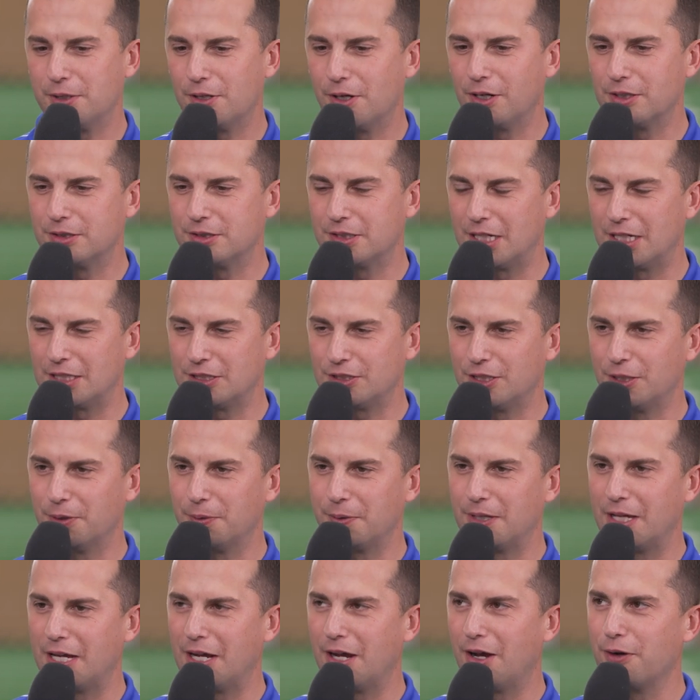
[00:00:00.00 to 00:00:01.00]
in yards last year
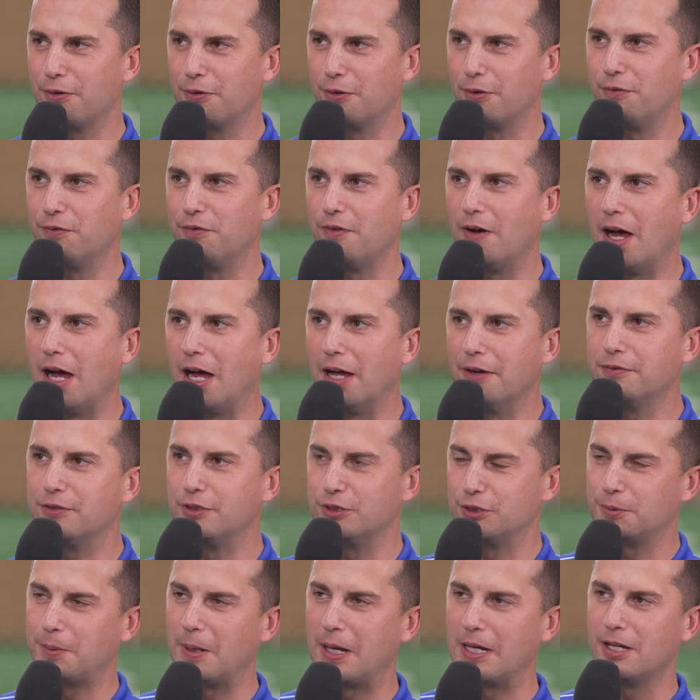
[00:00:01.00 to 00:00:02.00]
with 805,
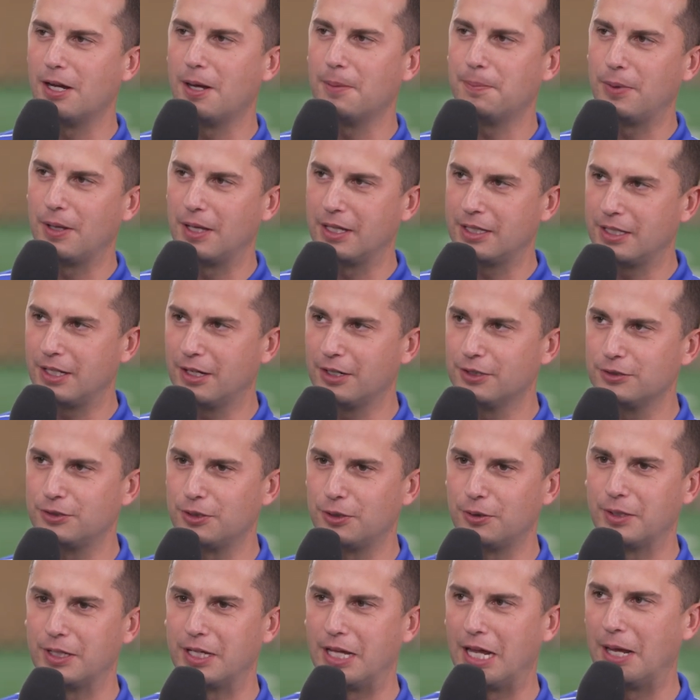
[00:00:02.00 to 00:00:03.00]
despite not playing the
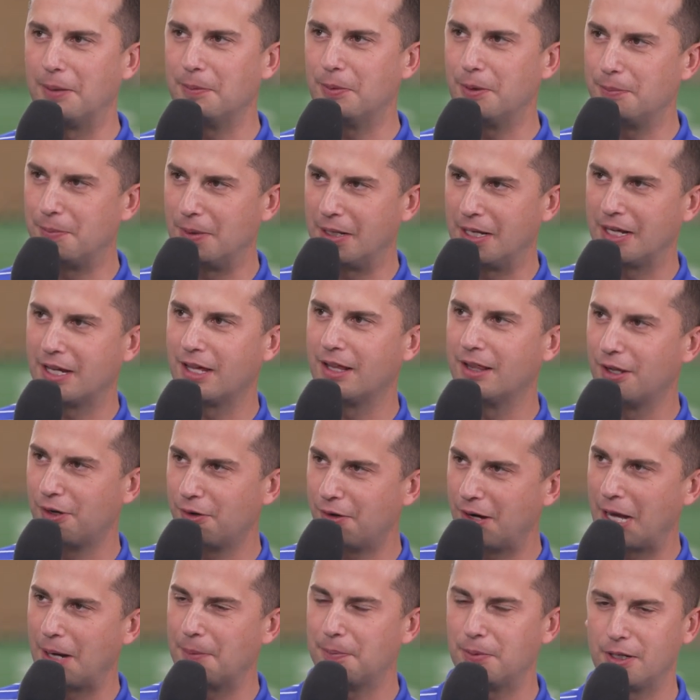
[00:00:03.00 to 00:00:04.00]
Arizona game and being a little
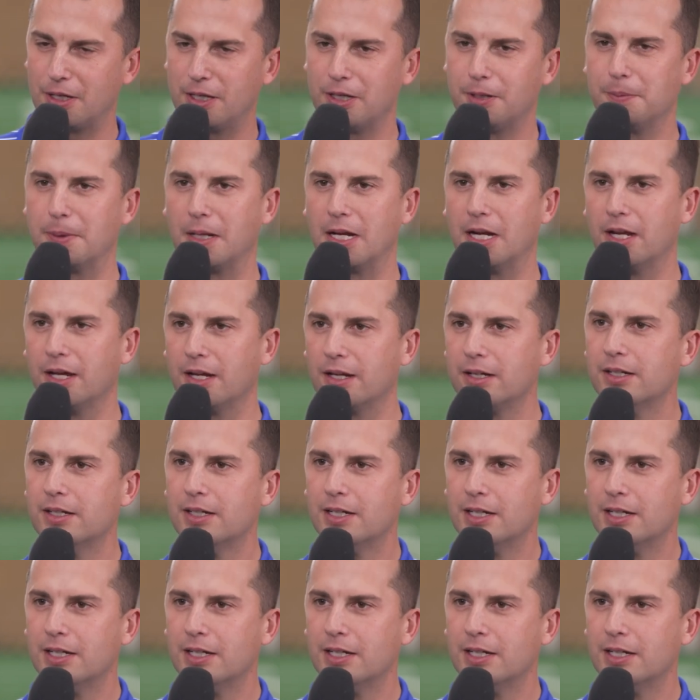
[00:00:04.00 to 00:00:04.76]
hampered at the beginning.